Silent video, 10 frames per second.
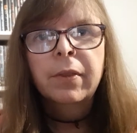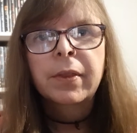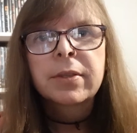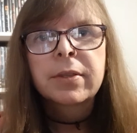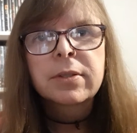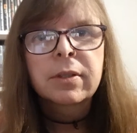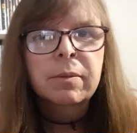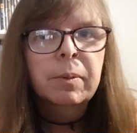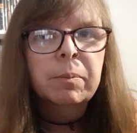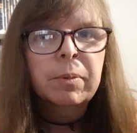this
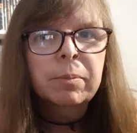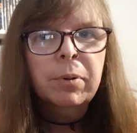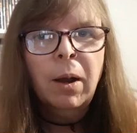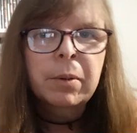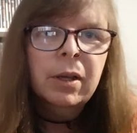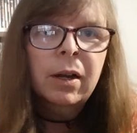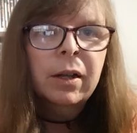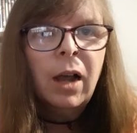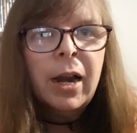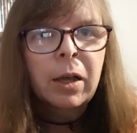probably kind
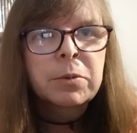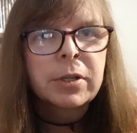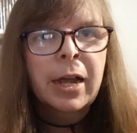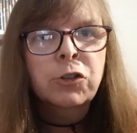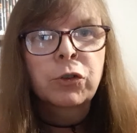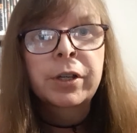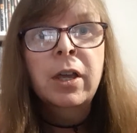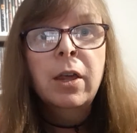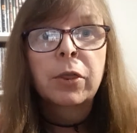of comes naturally.